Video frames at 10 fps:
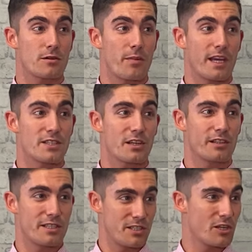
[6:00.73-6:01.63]
to
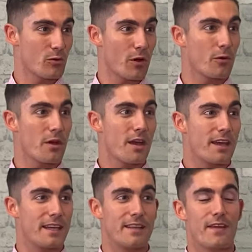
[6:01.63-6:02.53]
basically zero
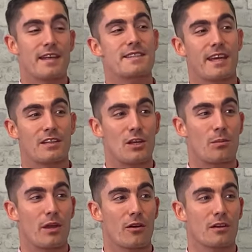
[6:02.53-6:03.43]
mm. in that ten-year
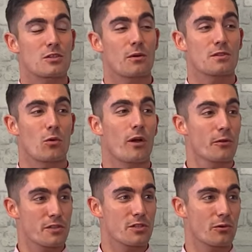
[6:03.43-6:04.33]
period. So as a
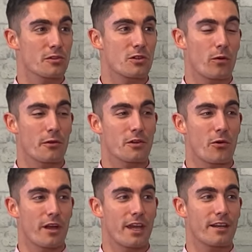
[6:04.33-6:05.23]
wealth source, a wealth yeah.
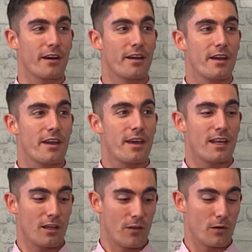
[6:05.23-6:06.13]
creator,
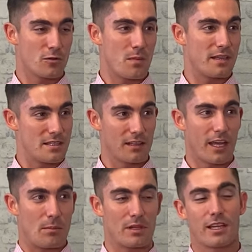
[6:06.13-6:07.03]
any of those mid to
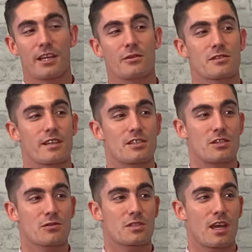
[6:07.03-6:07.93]
late millennials, as
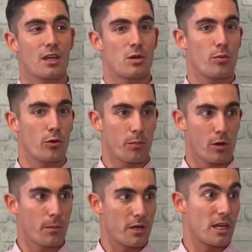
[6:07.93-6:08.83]
you say, you bought
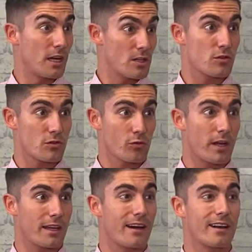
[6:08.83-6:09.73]
property in an interest
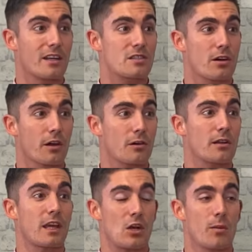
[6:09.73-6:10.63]
rate cutting
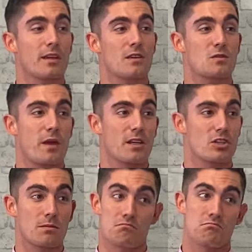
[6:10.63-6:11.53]
cycle, yeah. economic
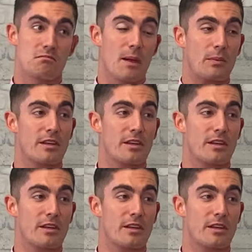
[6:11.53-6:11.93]
expansion, happy